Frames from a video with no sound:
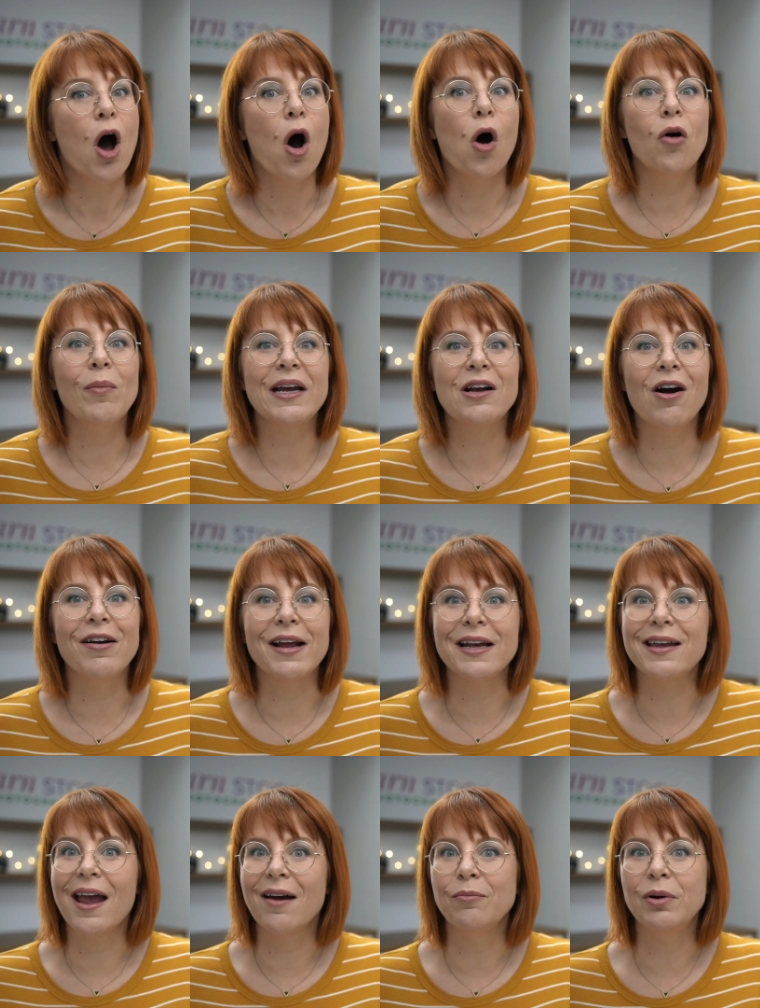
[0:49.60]
oh my God, I
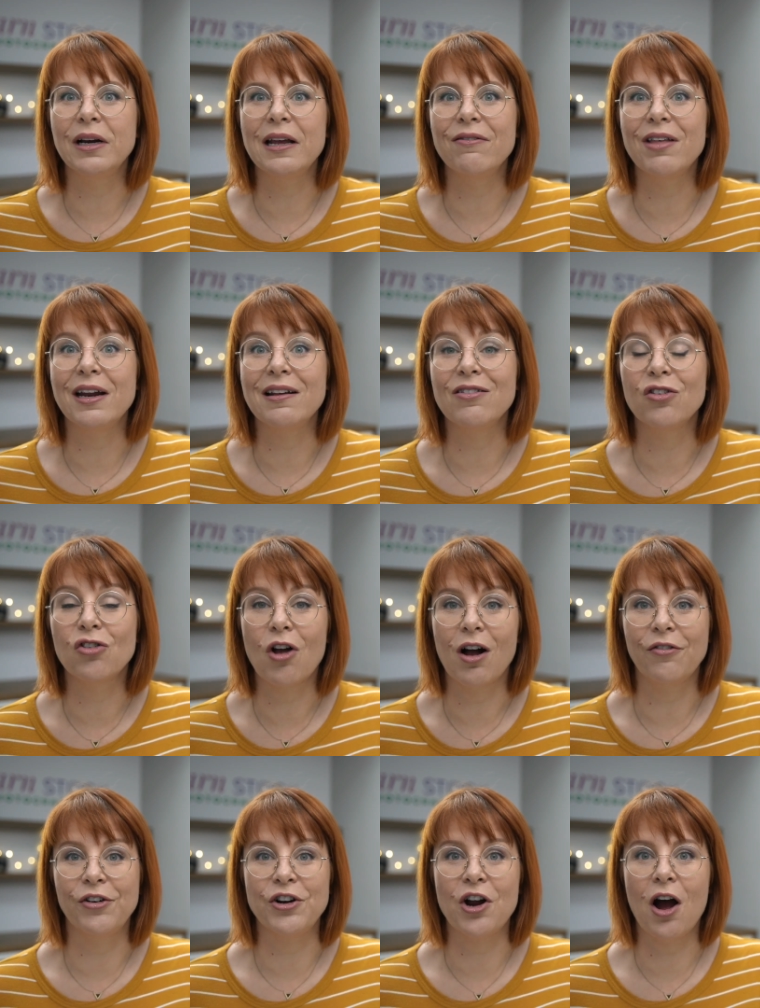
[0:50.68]
can't believe that in
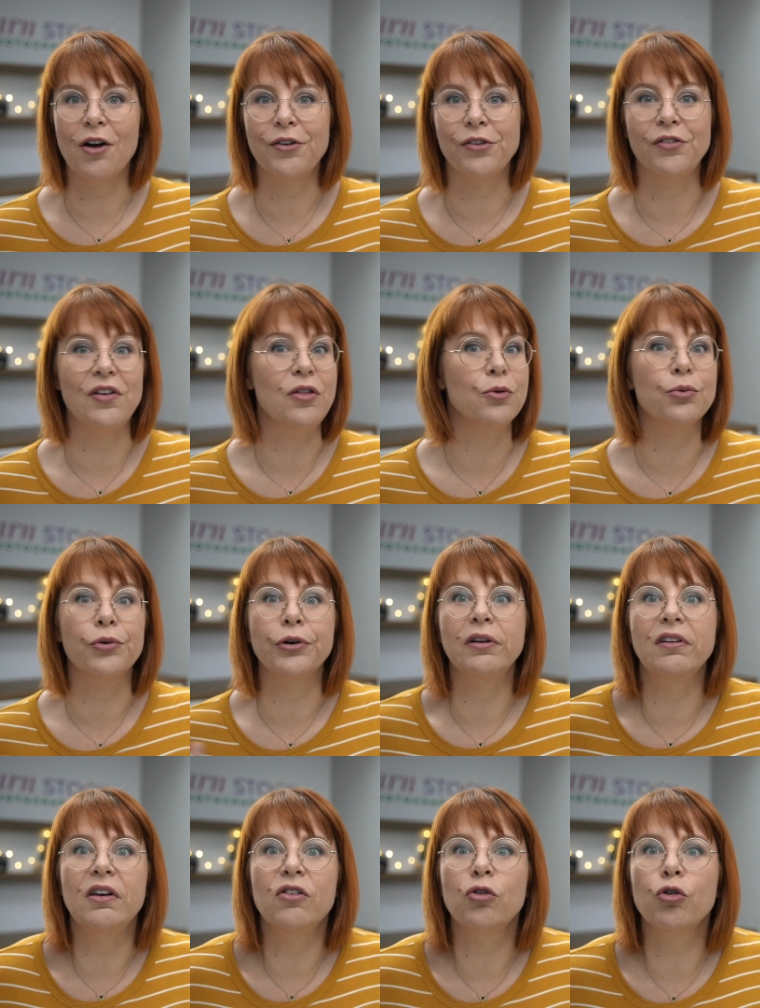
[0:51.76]
stock photography, the
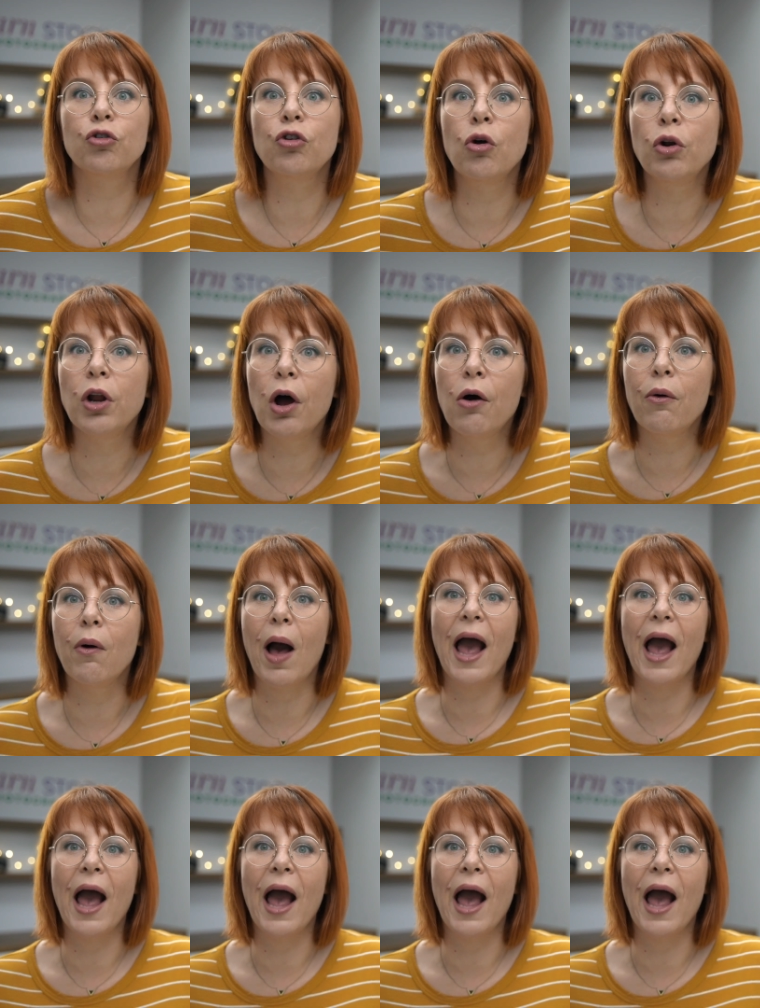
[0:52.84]
royalties are so low.